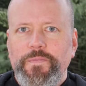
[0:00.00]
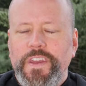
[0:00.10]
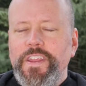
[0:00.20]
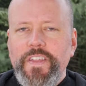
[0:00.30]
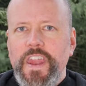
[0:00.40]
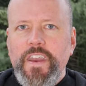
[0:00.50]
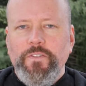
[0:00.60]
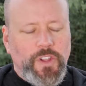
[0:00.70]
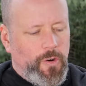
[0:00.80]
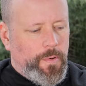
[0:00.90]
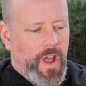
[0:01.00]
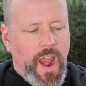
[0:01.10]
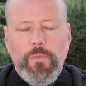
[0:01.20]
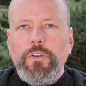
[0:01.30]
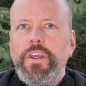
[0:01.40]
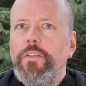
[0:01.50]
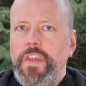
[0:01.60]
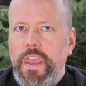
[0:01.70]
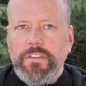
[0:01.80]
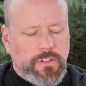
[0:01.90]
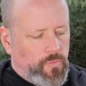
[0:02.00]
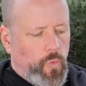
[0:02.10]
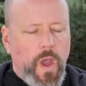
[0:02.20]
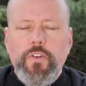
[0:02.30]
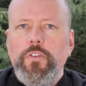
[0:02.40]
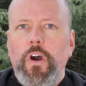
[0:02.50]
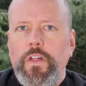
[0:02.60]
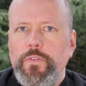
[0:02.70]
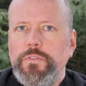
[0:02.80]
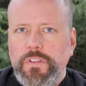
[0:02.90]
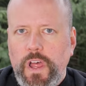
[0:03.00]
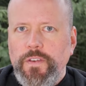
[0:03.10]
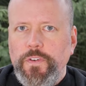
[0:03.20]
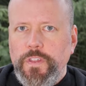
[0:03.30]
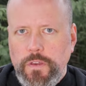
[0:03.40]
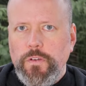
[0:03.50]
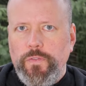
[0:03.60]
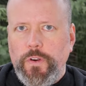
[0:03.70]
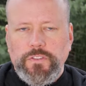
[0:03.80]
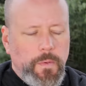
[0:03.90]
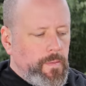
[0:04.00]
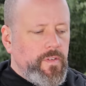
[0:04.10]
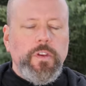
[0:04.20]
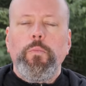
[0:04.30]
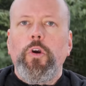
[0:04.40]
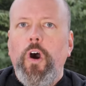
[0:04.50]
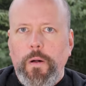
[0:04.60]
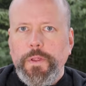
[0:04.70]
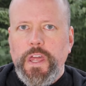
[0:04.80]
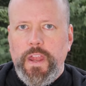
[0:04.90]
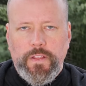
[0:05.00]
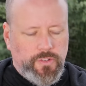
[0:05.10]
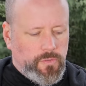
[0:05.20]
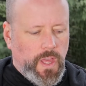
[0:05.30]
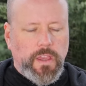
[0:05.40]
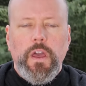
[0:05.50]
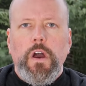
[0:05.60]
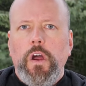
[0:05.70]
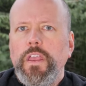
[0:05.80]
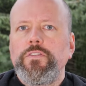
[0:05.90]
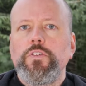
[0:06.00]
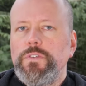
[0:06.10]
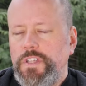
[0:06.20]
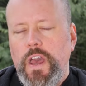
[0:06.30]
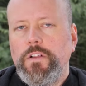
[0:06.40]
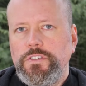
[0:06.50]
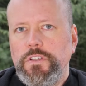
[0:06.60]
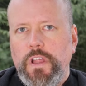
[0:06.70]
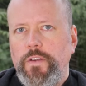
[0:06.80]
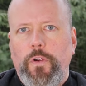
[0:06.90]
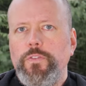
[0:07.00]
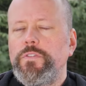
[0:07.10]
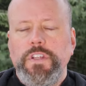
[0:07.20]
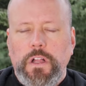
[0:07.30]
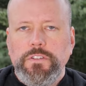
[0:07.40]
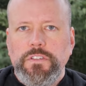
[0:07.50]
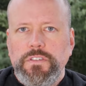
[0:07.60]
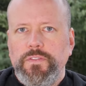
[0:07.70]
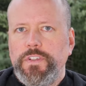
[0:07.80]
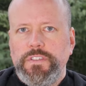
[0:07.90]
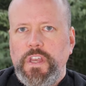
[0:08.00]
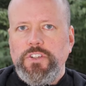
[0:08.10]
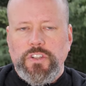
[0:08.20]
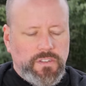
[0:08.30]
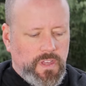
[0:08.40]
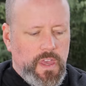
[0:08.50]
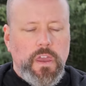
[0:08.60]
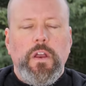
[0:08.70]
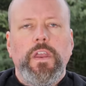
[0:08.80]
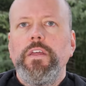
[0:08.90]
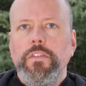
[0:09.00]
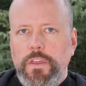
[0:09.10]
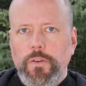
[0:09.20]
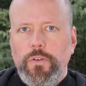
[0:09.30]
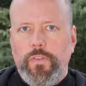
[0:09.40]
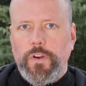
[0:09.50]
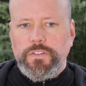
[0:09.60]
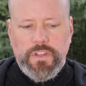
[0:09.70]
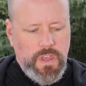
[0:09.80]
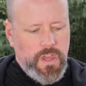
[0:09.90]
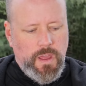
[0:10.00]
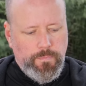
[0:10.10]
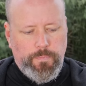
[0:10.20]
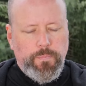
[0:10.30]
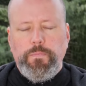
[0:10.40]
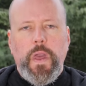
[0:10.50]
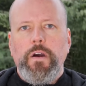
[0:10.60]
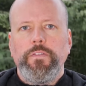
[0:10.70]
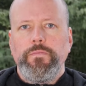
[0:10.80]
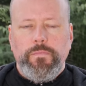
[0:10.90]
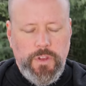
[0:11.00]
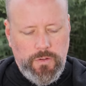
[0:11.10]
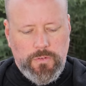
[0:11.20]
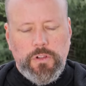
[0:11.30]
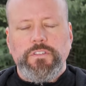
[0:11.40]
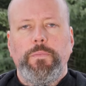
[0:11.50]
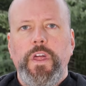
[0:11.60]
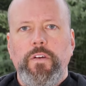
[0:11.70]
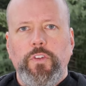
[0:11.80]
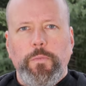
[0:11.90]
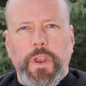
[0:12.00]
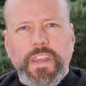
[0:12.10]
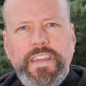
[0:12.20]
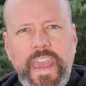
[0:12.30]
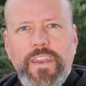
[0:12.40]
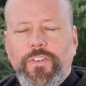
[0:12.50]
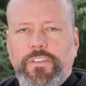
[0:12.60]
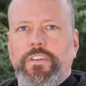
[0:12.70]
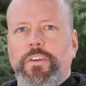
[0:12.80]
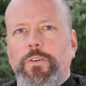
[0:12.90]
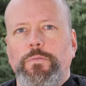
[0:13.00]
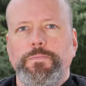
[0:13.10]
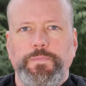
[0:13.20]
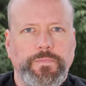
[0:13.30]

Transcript: and in that envelope, I wrote down the answer of whether or not there is life in the universe. So maybe even a more complicated answer, like, is there intelligent life? Are there intelligent civilizations in the universe? And I held, you know, closed up that envelope and I gave it to you.